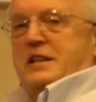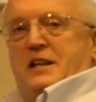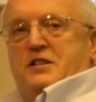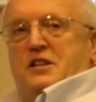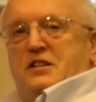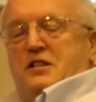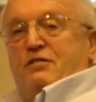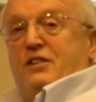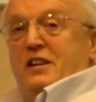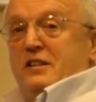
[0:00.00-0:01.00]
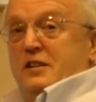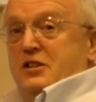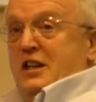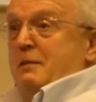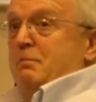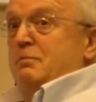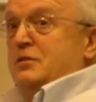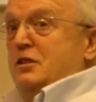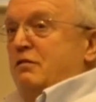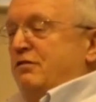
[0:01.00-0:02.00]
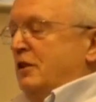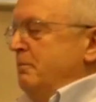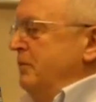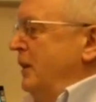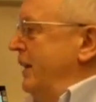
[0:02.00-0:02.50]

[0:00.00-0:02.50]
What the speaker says: task is to find the gems from the